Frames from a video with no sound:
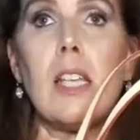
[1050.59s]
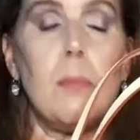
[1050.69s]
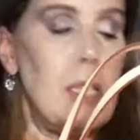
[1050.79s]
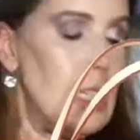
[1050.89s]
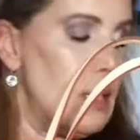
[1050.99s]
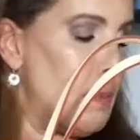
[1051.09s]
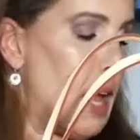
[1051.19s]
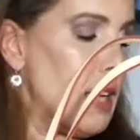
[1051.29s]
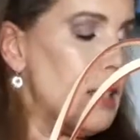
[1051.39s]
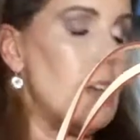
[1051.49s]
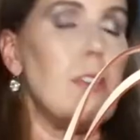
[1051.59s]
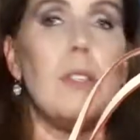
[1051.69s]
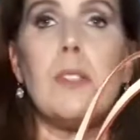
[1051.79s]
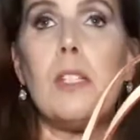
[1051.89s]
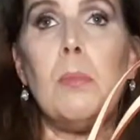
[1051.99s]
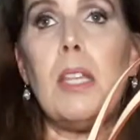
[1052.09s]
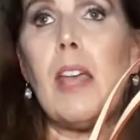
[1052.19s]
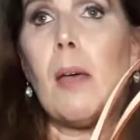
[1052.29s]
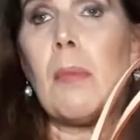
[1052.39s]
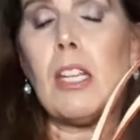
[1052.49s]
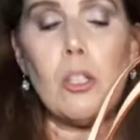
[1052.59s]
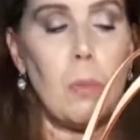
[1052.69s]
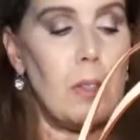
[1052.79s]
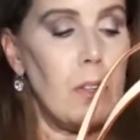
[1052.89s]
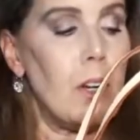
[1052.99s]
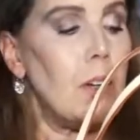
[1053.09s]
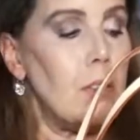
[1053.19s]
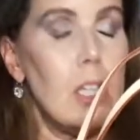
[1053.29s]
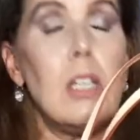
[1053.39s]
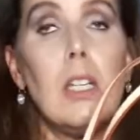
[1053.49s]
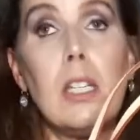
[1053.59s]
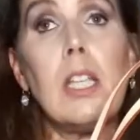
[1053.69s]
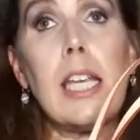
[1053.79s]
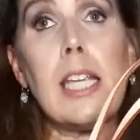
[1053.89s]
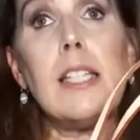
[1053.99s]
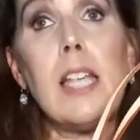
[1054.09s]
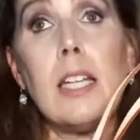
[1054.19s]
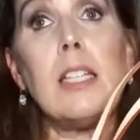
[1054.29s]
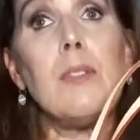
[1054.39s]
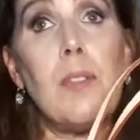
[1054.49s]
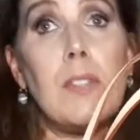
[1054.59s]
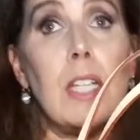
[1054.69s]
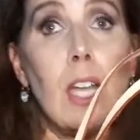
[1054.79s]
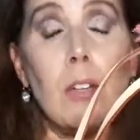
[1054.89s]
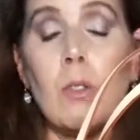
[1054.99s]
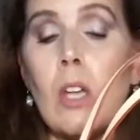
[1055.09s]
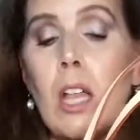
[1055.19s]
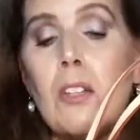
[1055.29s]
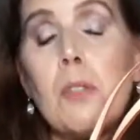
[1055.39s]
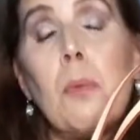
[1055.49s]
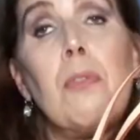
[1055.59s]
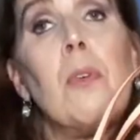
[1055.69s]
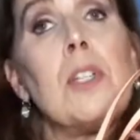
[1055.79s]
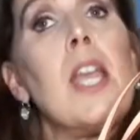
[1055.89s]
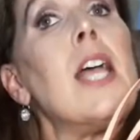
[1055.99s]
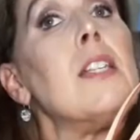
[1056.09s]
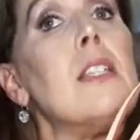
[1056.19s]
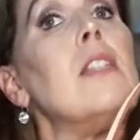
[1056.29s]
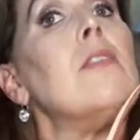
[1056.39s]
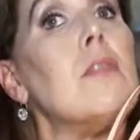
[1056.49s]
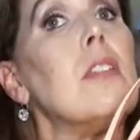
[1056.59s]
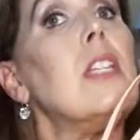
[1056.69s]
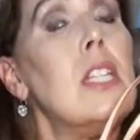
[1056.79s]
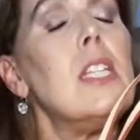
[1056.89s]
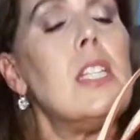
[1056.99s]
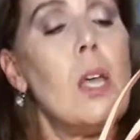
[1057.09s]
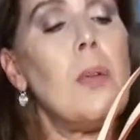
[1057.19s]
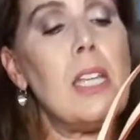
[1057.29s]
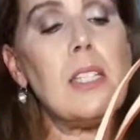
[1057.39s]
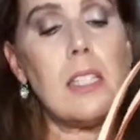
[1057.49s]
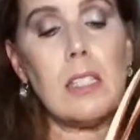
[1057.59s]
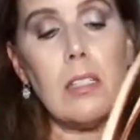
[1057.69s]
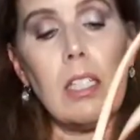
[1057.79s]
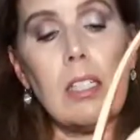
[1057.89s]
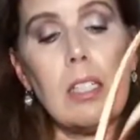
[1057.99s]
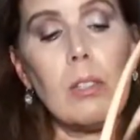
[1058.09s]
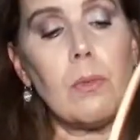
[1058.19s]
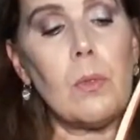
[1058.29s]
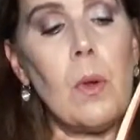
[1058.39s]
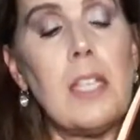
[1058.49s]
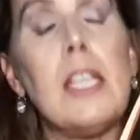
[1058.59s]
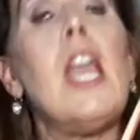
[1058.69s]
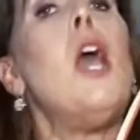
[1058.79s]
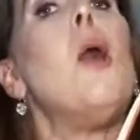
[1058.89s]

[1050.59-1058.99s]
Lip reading: I mean, these bags never used to be that much, but they're, like I said, it's $1,500 before tax, and so it's crazy.